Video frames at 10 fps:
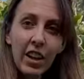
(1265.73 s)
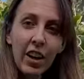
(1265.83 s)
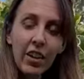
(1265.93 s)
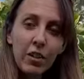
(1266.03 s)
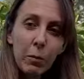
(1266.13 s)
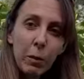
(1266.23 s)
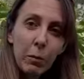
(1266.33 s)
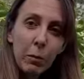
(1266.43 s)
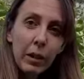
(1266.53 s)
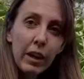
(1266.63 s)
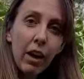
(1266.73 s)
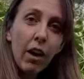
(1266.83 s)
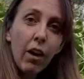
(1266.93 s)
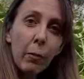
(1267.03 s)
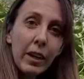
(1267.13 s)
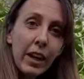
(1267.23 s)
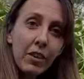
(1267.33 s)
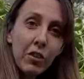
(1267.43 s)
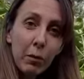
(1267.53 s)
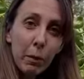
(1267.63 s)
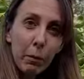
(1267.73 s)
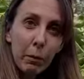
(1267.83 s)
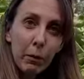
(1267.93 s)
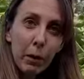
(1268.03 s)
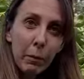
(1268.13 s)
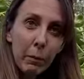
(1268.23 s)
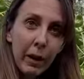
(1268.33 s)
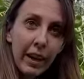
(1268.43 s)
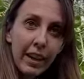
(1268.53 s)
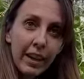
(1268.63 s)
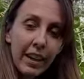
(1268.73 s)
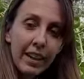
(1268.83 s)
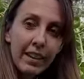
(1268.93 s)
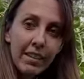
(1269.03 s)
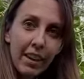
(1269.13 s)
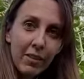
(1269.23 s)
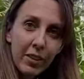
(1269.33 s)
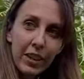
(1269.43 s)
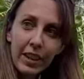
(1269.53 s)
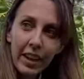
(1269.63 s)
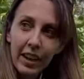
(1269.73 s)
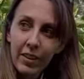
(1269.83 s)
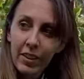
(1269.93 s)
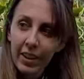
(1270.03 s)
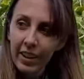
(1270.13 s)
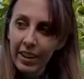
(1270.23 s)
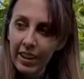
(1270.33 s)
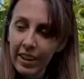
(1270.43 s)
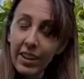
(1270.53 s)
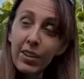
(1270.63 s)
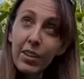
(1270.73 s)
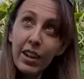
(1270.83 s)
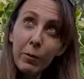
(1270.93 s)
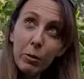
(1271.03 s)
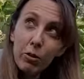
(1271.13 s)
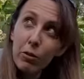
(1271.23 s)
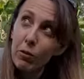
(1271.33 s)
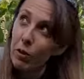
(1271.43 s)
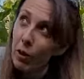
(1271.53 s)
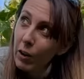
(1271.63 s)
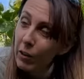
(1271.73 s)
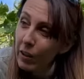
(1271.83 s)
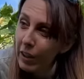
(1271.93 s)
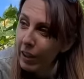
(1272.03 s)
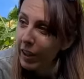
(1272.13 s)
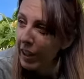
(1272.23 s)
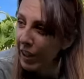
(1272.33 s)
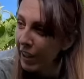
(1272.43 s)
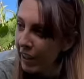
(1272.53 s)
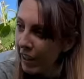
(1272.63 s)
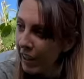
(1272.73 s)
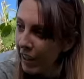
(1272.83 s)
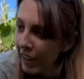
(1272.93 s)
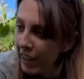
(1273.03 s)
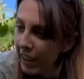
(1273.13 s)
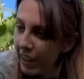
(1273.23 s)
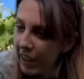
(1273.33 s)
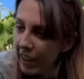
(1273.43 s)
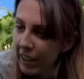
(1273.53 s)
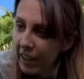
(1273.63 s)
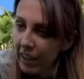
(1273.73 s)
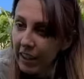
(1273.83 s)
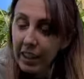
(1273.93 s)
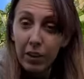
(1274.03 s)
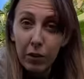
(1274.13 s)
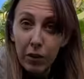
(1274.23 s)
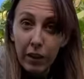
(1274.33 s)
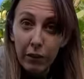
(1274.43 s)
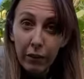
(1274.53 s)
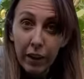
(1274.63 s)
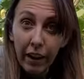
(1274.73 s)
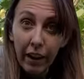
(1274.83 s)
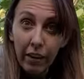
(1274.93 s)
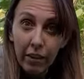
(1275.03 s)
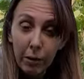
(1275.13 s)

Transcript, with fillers: Oh, there's a bumblebee. Oh my gosh, there's a bumblebee right by Ben, and he's not freaking out. Look at how much you've grown. Look how far I've come. Like he used to like freak out.